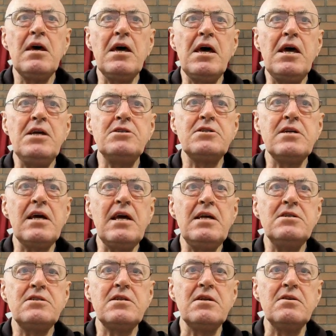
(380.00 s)
Each
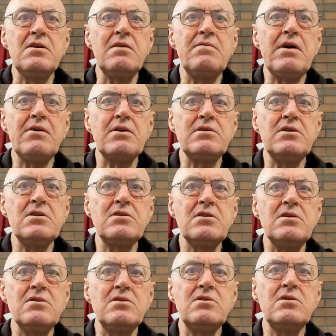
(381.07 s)
instant of our
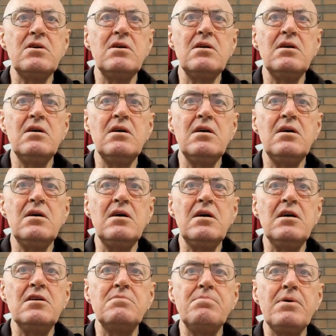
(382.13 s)
existence
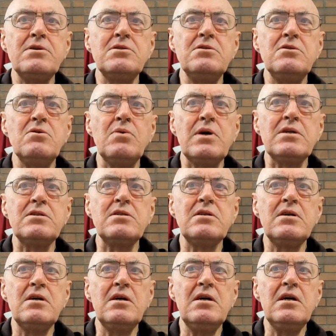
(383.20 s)
is present to us,
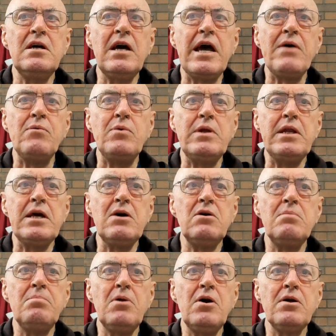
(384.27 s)
and we now
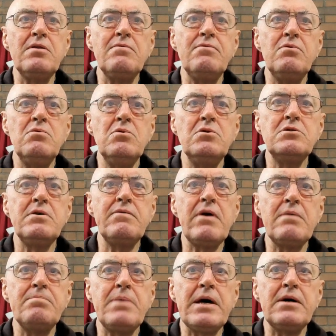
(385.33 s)
apply the fullness of our
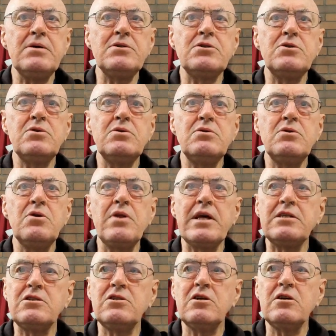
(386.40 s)
powers to that
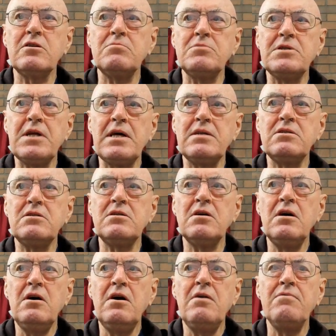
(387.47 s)
circumstance
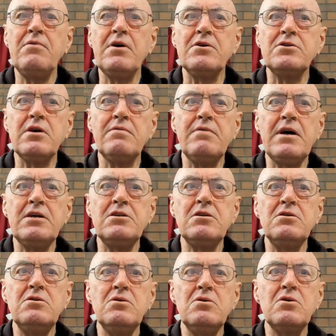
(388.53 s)
for our
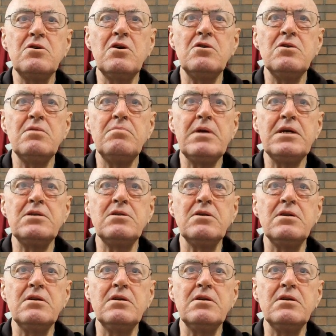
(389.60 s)
salvation or condemnation.